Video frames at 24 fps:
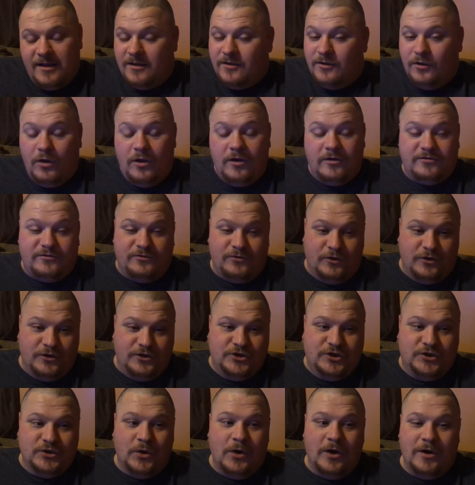Long story
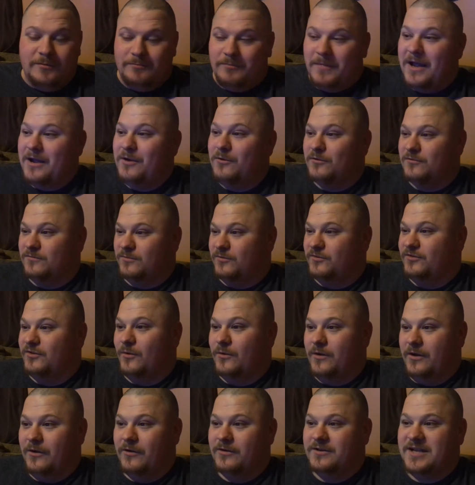short, Michaels was
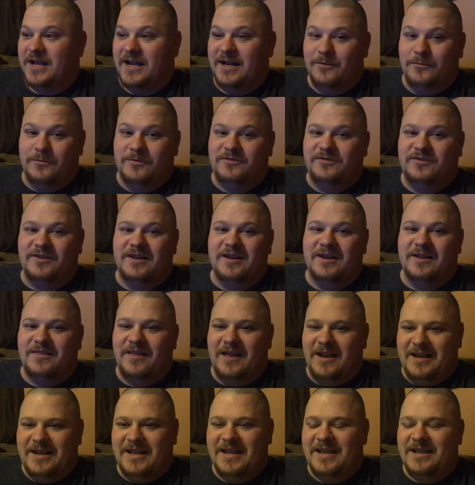so irritated with Cena
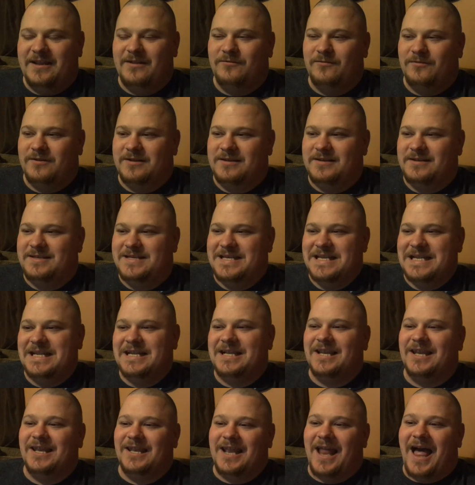that he
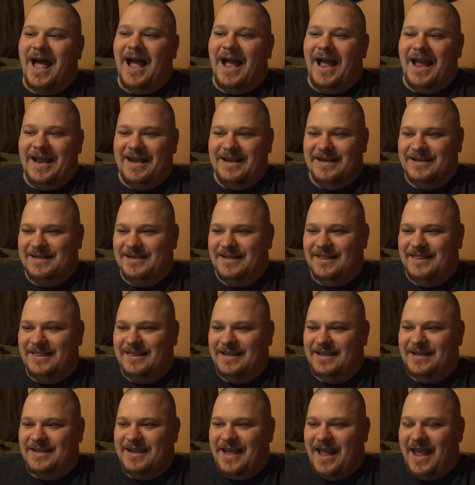declined
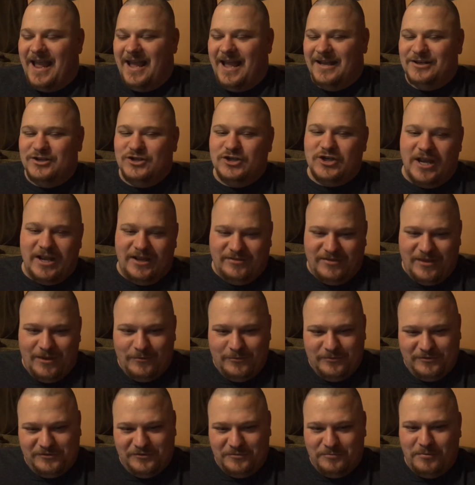the handshake that
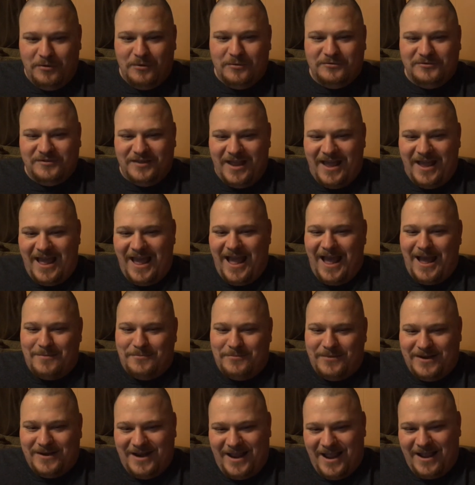was supposed to
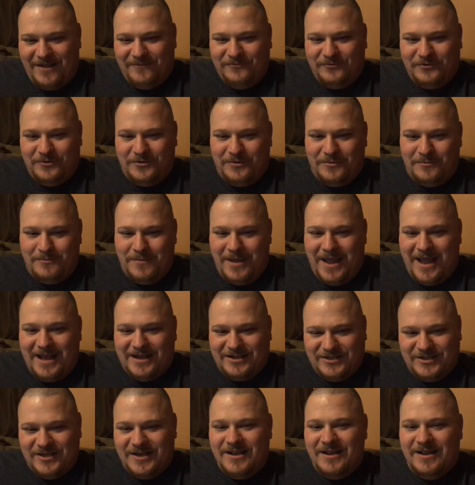happen after the
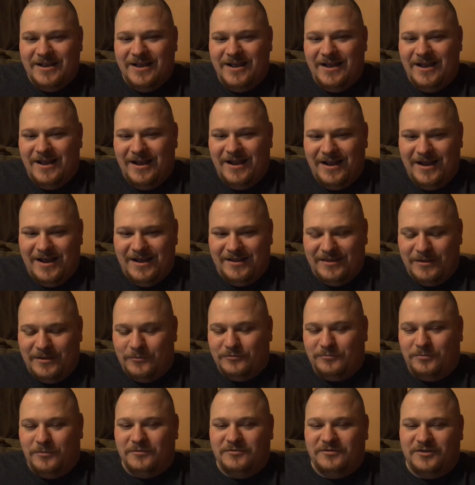match. They
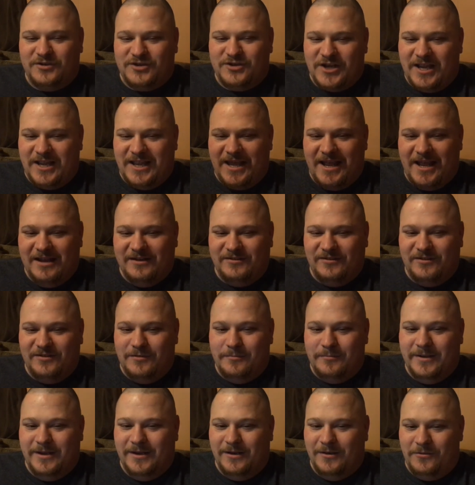were supposed to shake hands in the
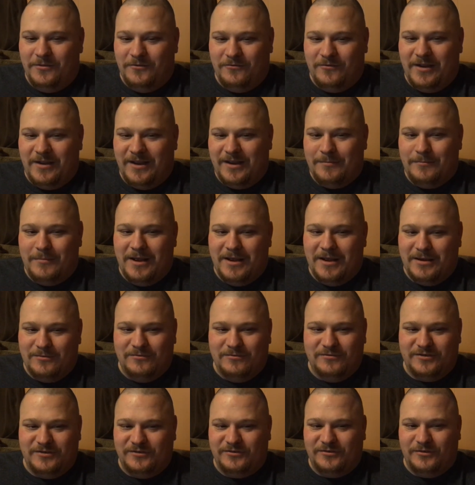middle of the ring, and
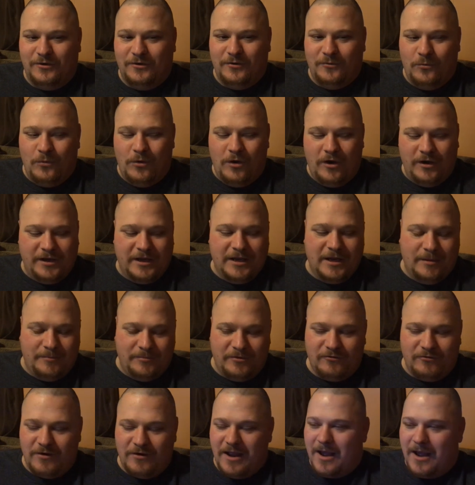Michaels just started walking up
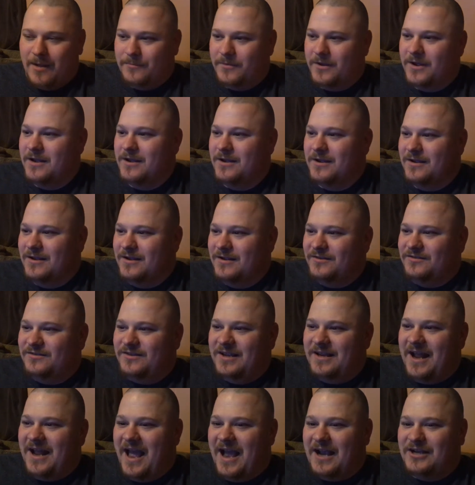the ramp.
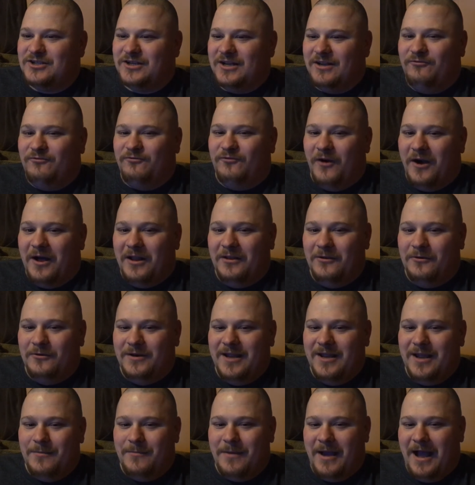Cena actually followed
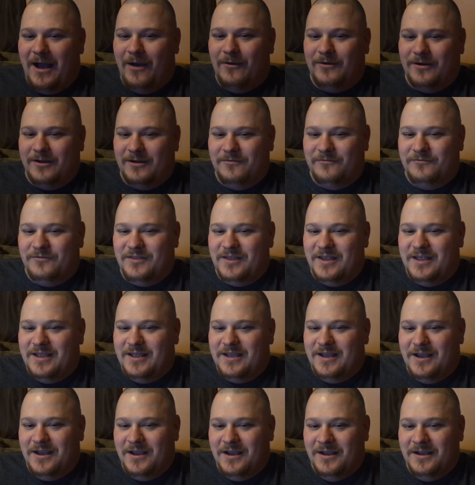him out of
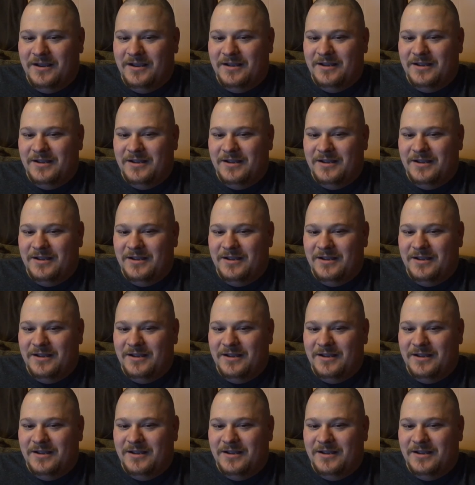the